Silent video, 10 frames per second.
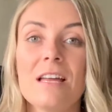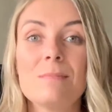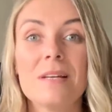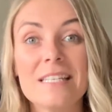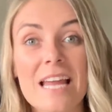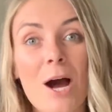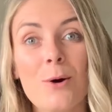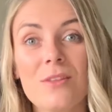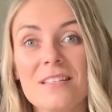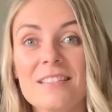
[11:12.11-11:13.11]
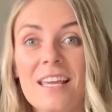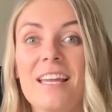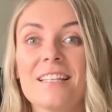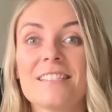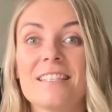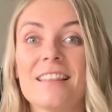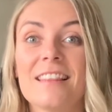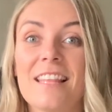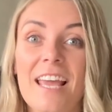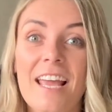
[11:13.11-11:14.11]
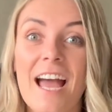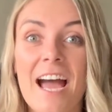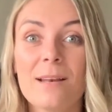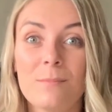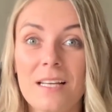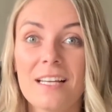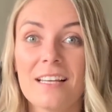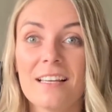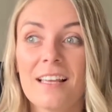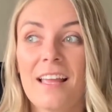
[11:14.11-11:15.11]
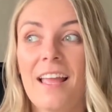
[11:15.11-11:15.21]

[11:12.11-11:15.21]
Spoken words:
But now these kids, they had me